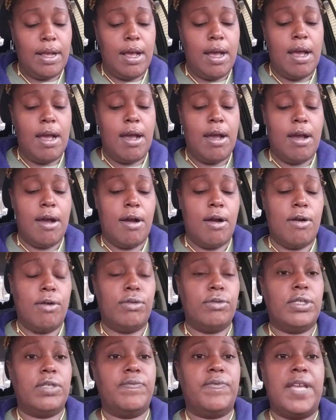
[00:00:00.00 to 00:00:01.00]

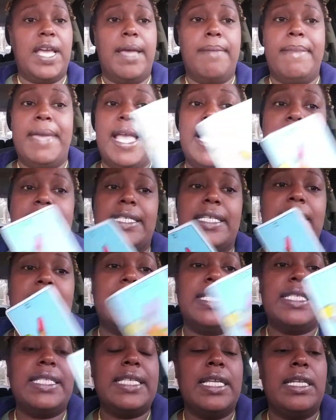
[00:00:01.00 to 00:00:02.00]
Oh, Divine
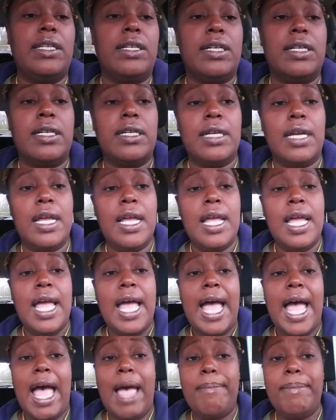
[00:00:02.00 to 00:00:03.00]
Masculine said, Look,
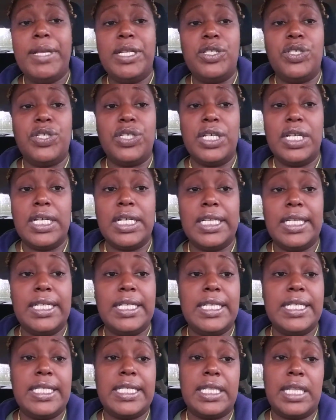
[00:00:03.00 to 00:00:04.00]
I've been
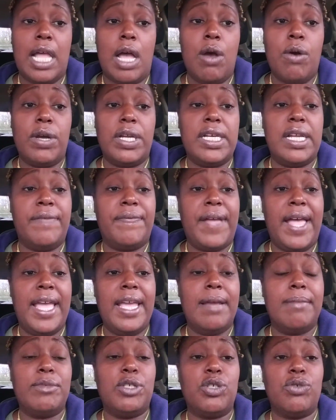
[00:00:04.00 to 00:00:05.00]
juggling this long enough. I
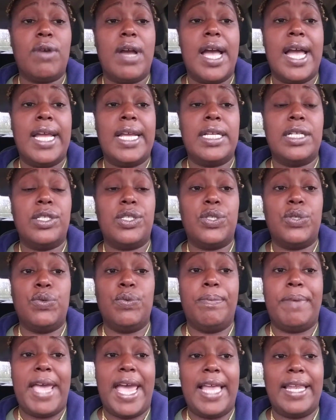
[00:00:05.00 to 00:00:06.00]
am trying to
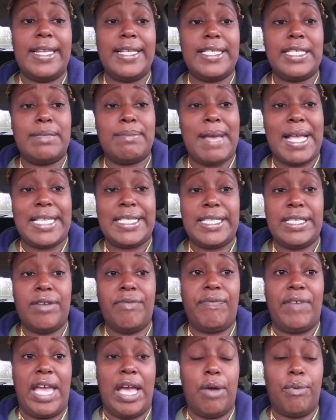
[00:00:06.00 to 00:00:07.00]
balance
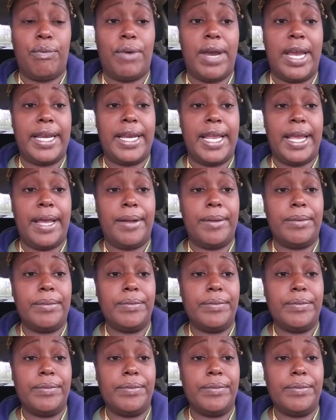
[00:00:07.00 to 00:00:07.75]
myself out now.